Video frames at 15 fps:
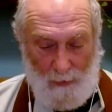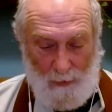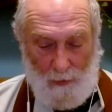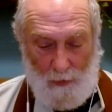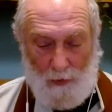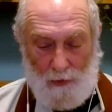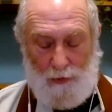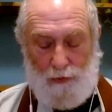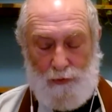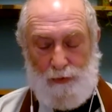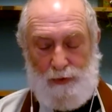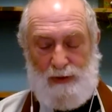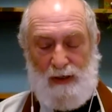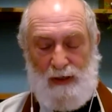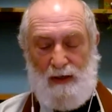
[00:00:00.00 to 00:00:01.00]
Your true
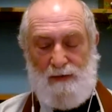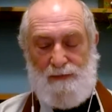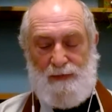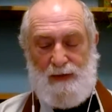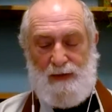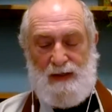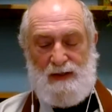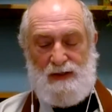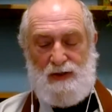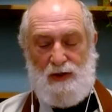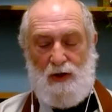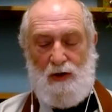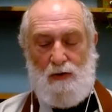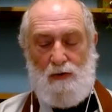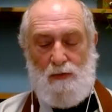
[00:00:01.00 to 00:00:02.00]
self is
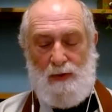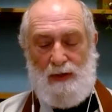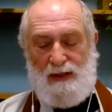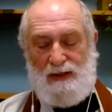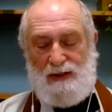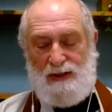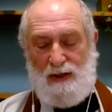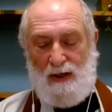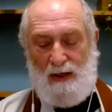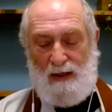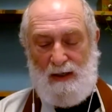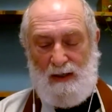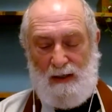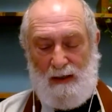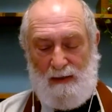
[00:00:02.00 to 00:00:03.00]
always
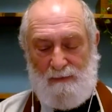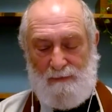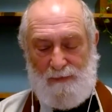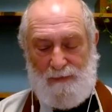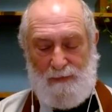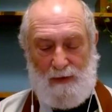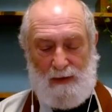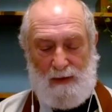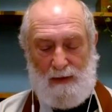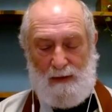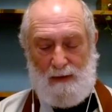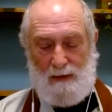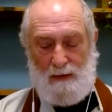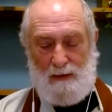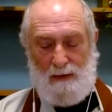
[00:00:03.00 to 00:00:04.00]
shining and free.
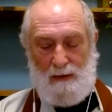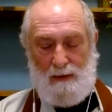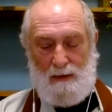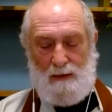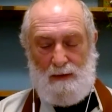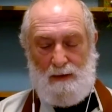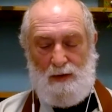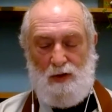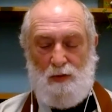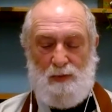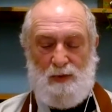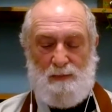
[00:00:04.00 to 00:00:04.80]
Human